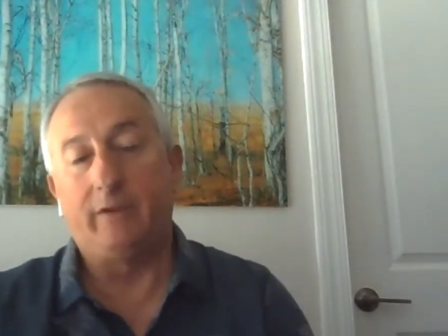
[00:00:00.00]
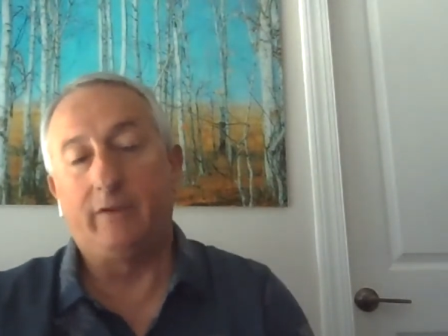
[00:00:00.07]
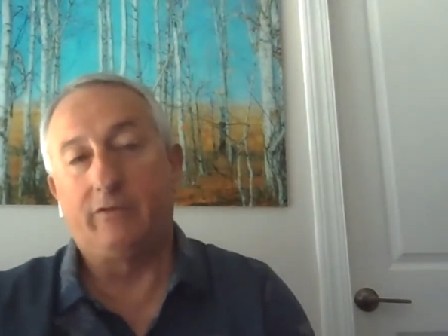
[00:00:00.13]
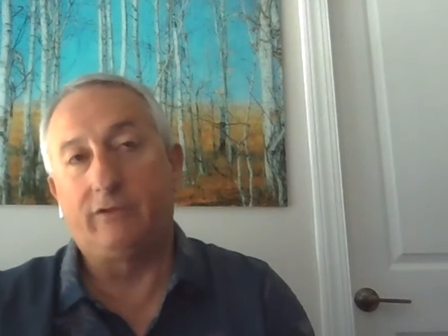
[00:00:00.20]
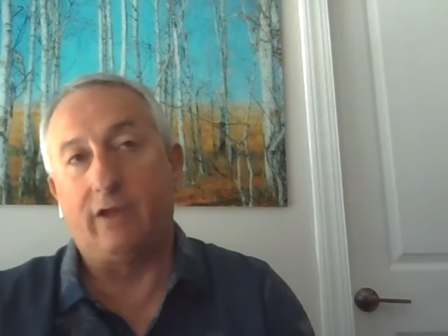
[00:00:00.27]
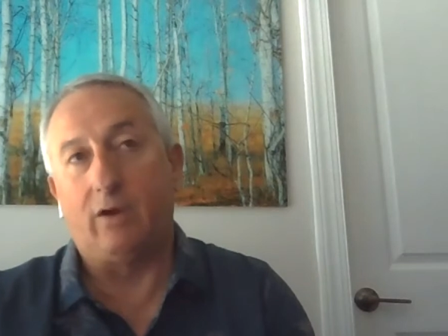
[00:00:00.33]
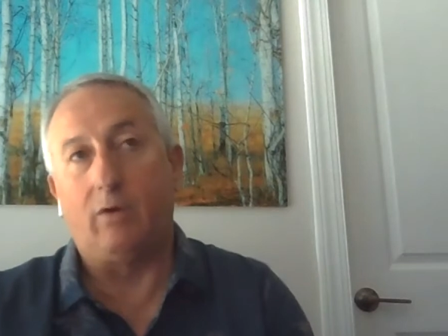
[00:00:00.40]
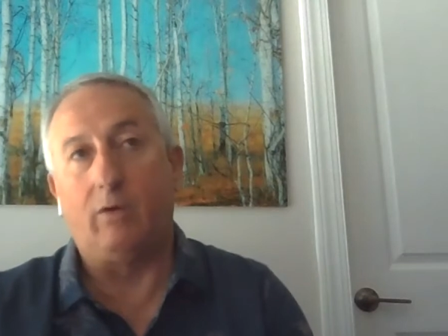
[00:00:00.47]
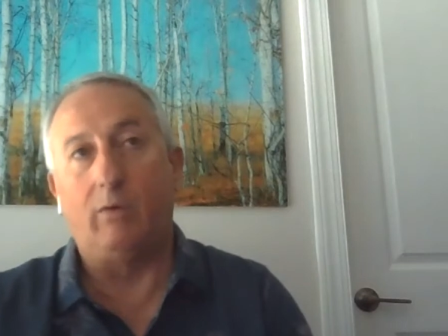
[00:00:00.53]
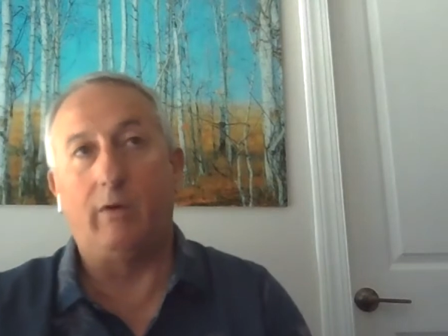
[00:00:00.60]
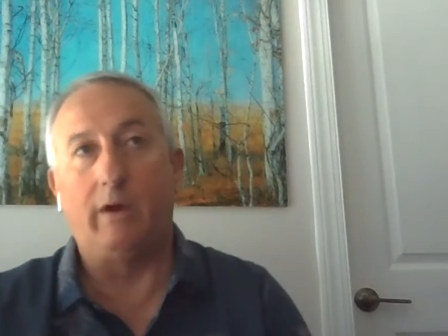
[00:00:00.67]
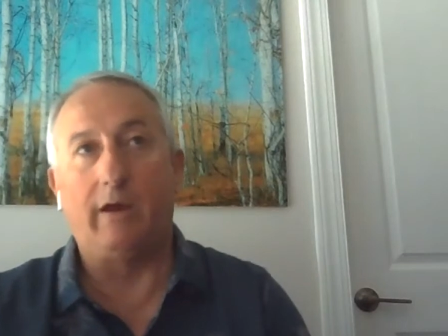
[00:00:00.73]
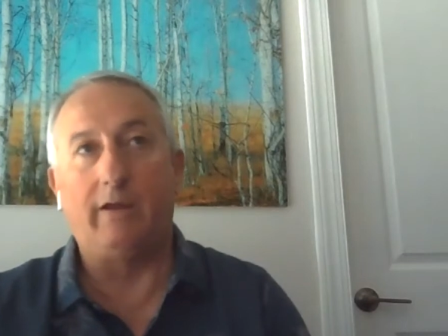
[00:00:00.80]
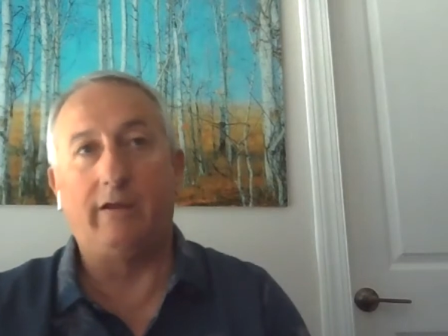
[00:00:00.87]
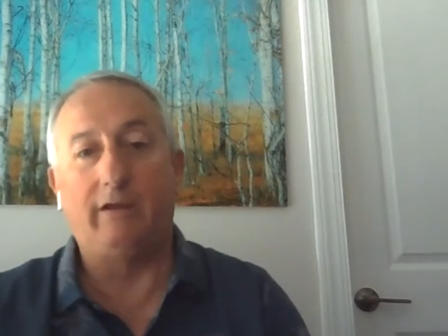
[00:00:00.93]

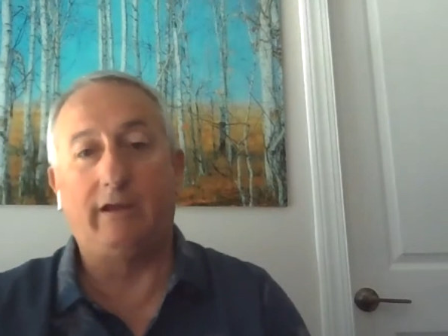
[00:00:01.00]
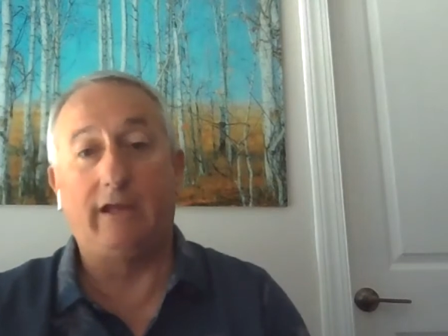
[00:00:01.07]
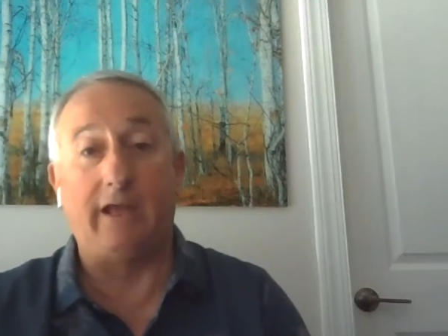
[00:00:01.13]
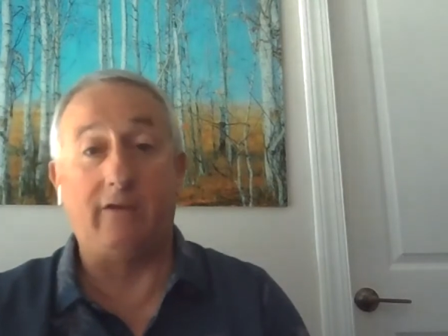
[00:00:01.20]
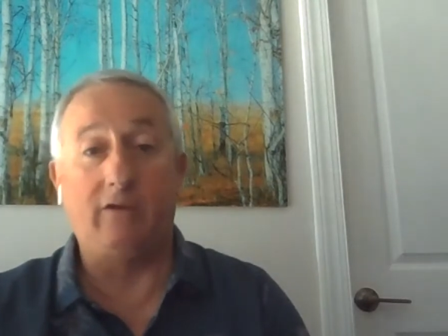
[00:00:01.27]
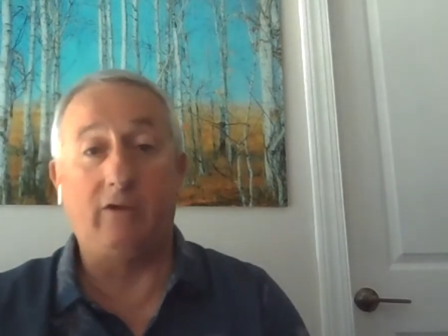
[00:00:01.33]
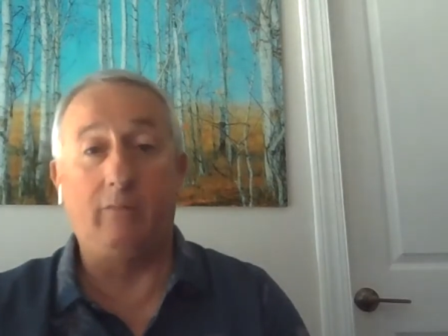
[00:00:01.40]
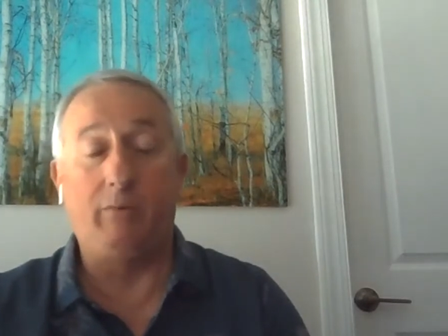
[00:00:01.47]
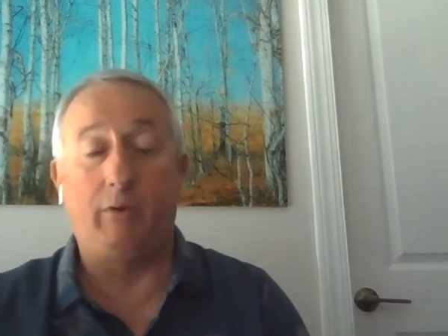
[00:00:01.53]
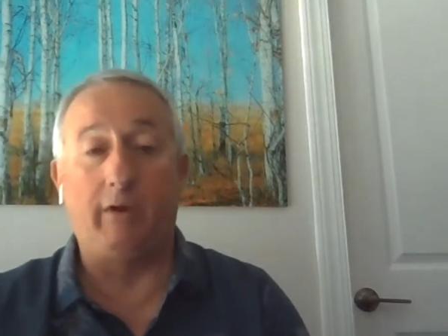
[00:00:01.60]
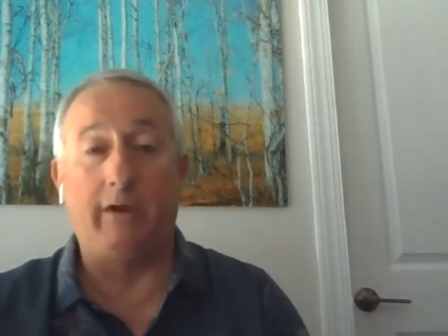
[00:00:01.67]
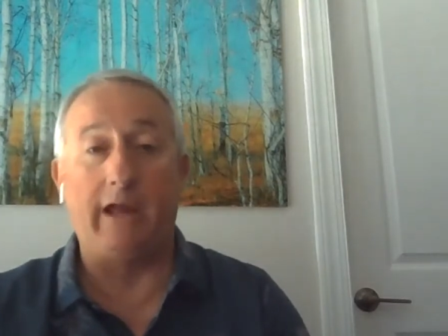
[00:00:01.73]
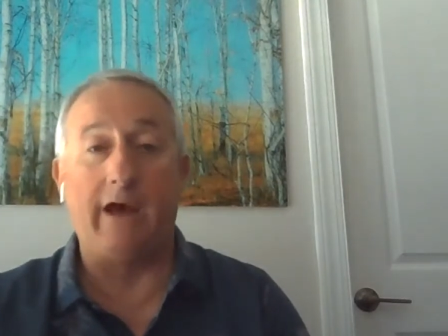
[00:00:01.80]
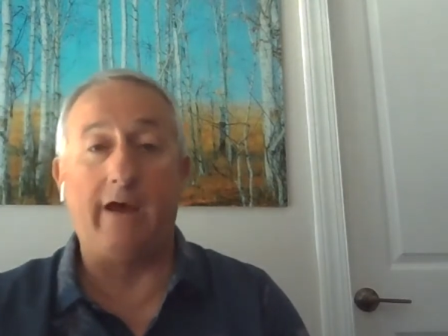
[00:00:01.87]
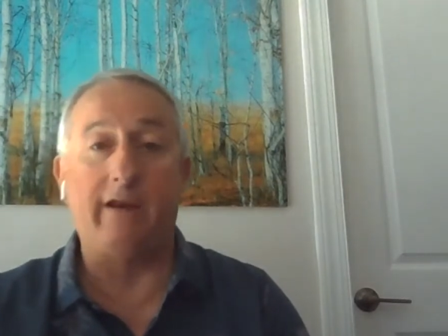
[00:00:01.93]
So can you pull
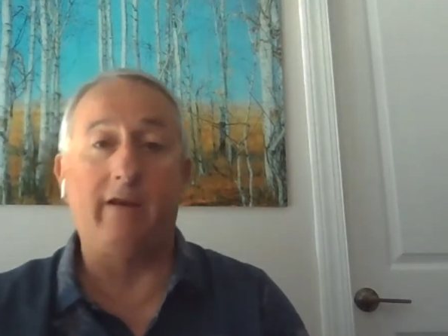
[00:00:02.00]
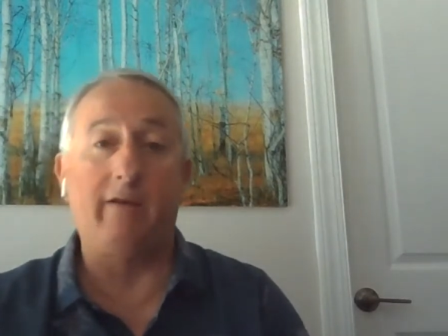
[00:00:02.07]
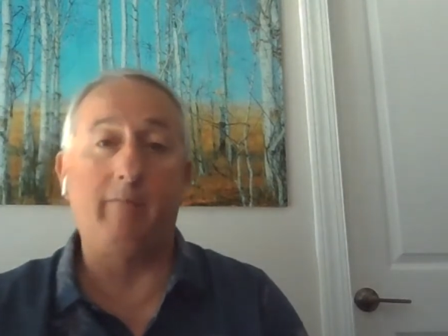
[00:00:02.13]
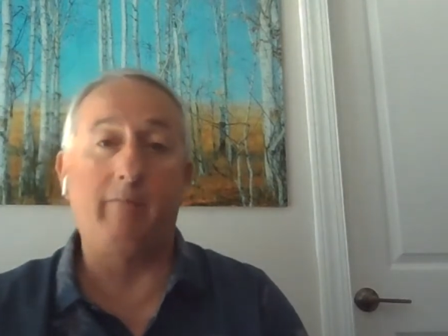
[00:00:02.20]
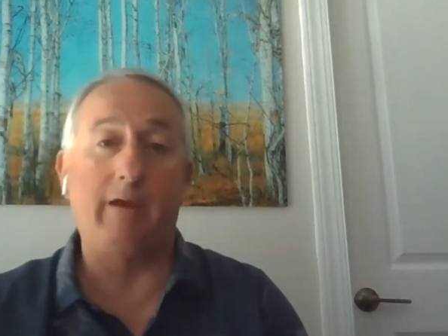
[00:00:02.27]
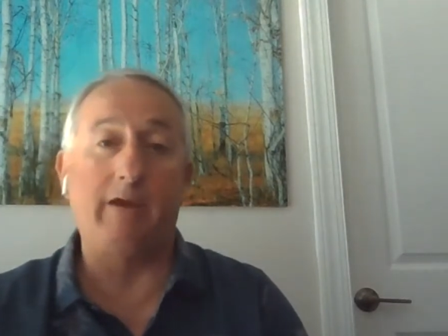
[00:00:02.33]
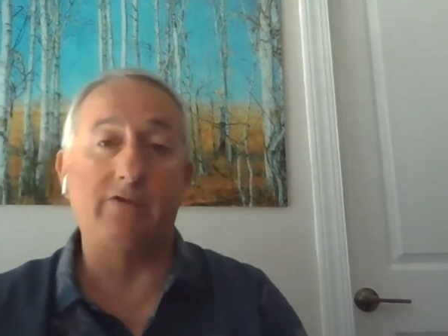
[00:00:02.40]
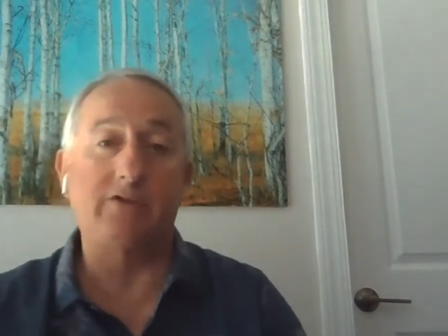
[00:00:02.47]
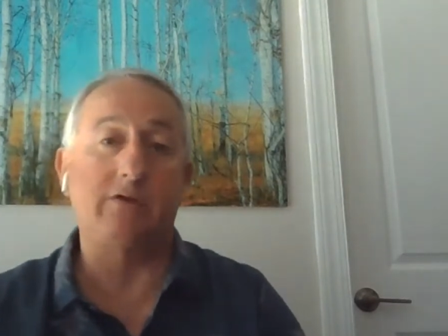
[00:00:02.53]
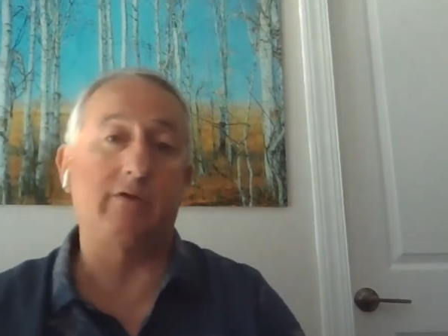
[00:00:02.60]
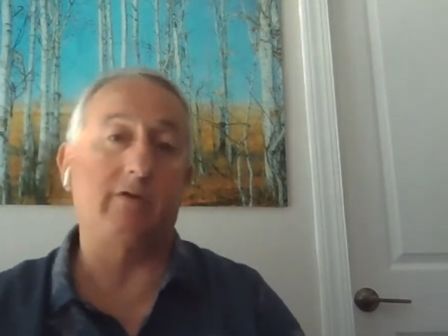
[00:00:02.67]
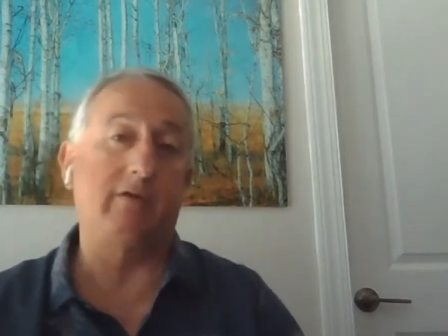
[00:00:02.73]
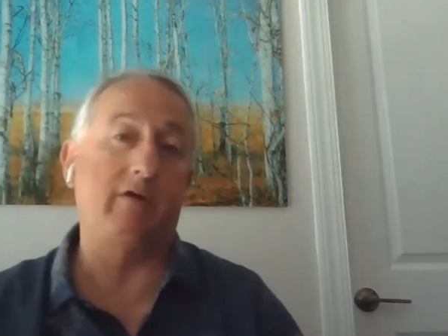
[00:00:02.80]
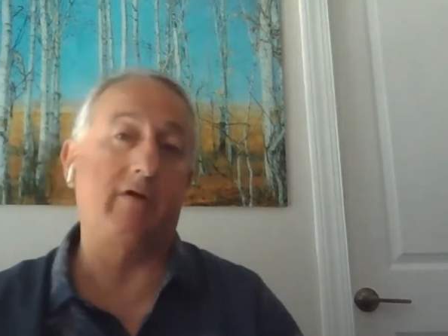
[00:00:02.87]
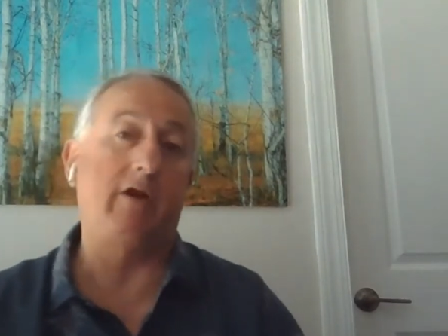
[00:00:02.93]
it out and make sure that you